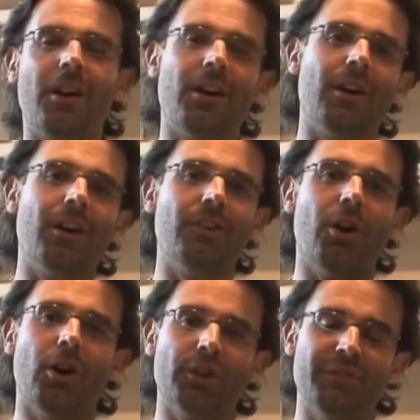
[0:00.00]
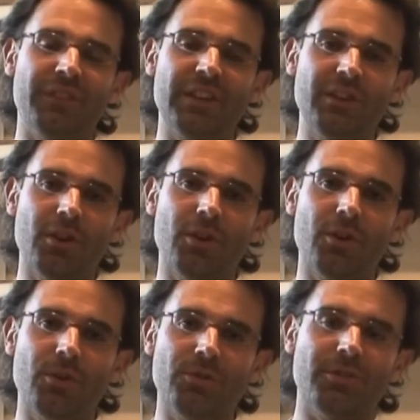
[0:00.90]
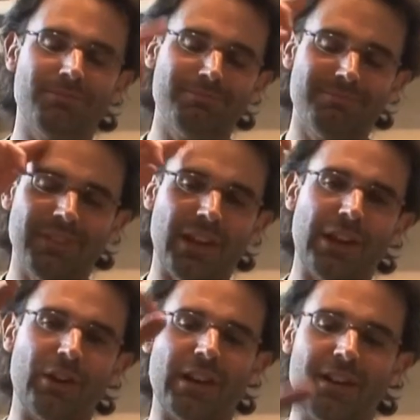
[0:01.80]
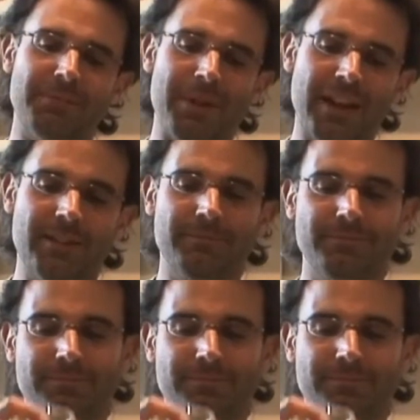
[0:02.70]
on all the videos. Take care, guys. Bye.